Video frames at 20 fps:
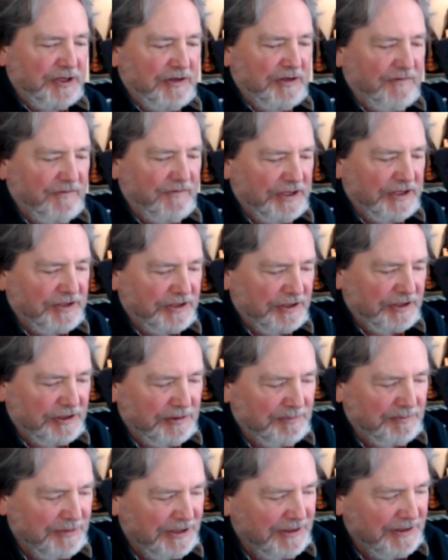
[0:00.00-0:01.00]

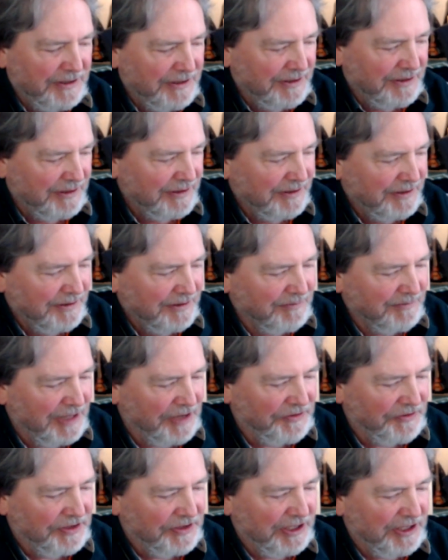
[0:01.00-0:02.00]
inventor.
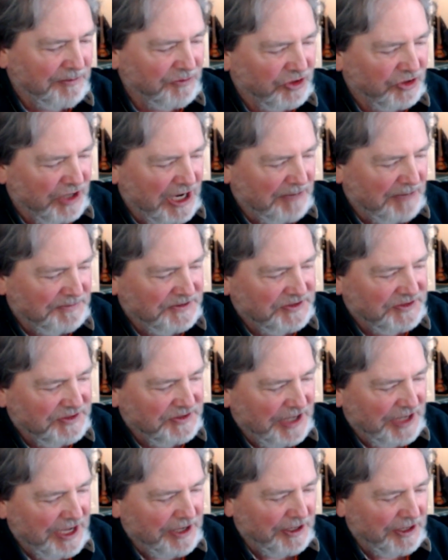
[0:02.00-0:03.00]
I'll name drop
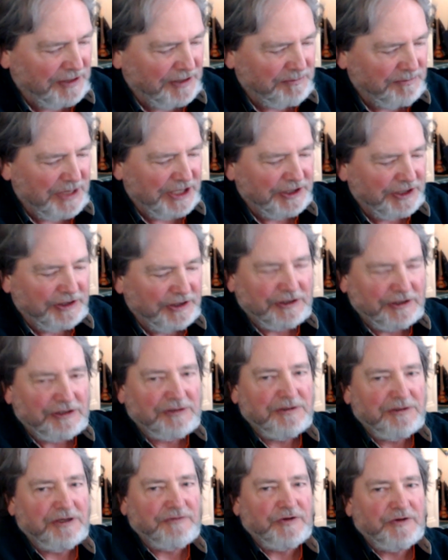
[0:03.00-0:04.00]
Stan
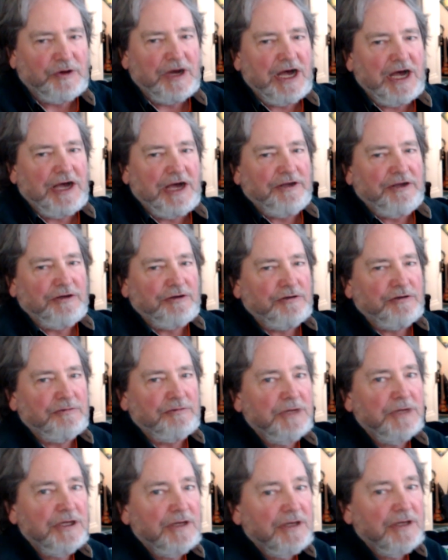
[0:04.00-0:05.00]
Meyer of Ohio.
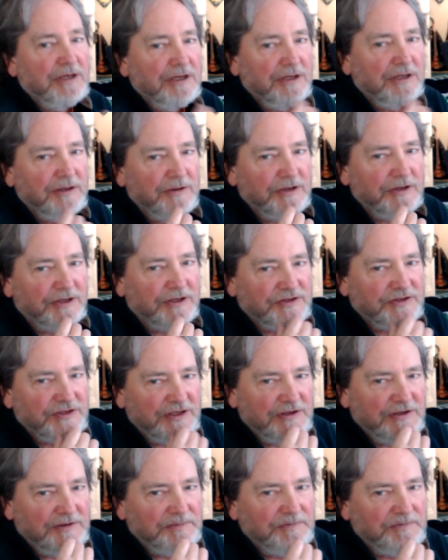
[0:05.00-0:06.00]
You can
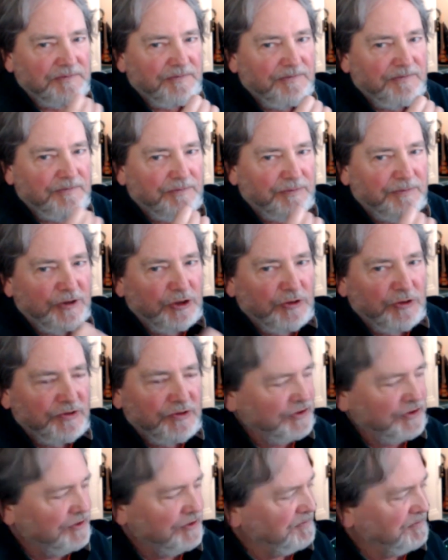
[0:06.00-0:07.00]
see
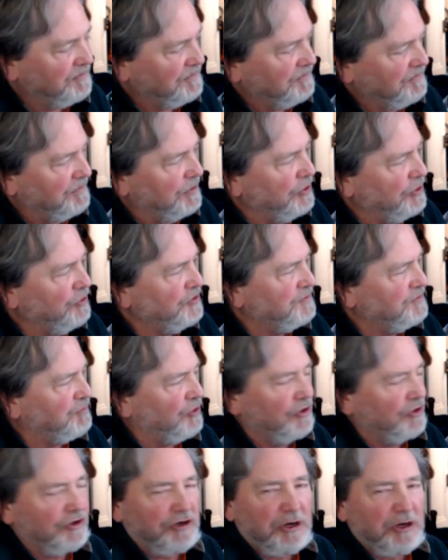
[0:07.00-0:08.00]
news
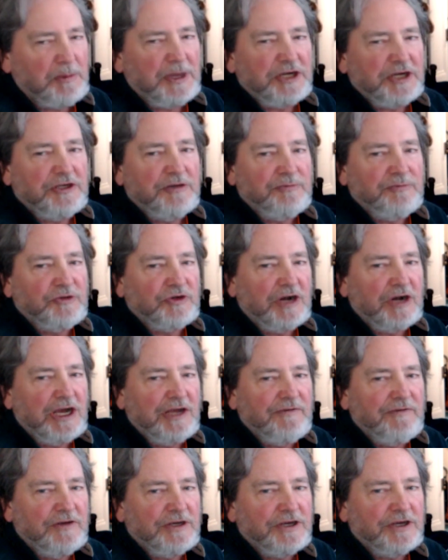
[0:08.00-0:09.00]
program about him
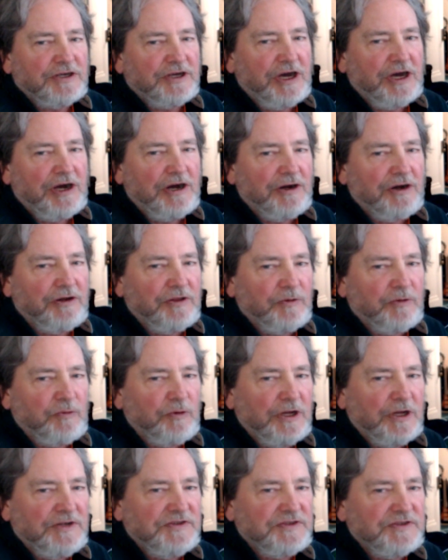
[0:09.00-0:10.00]
driving a car that
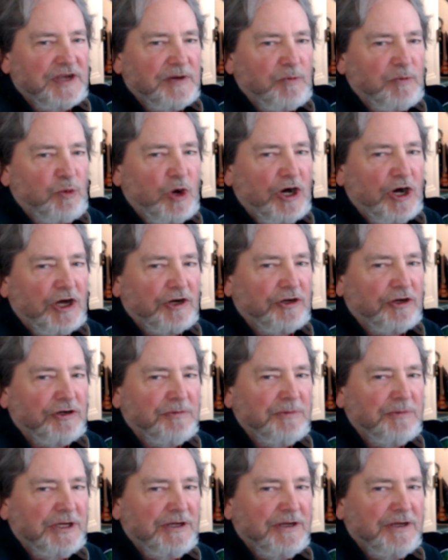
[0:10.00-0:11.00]
runs on
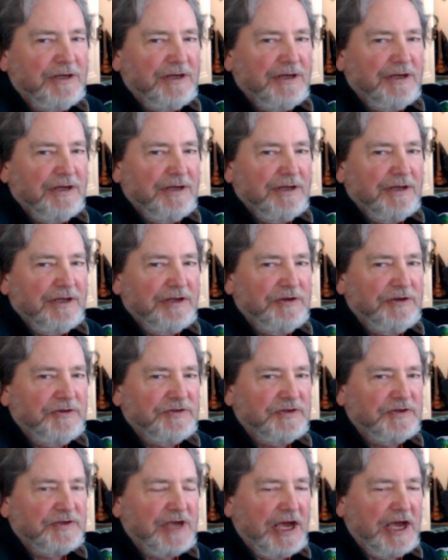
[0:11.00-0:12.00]
water. It
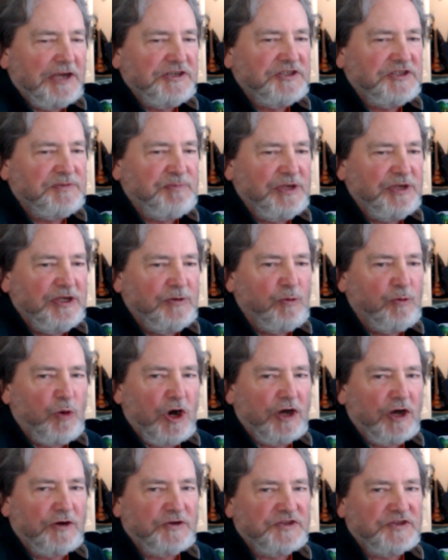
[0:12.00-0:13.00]
uses high-speed
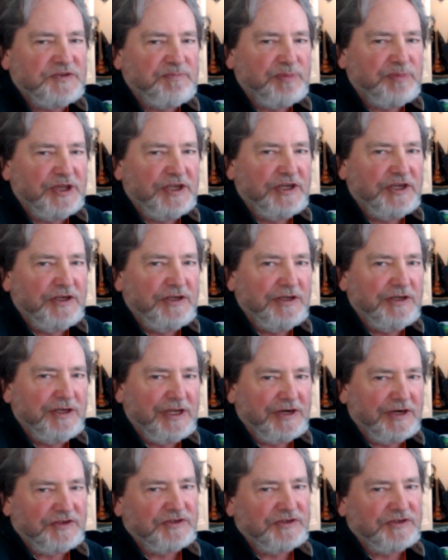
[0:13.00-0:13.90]
water splitting at a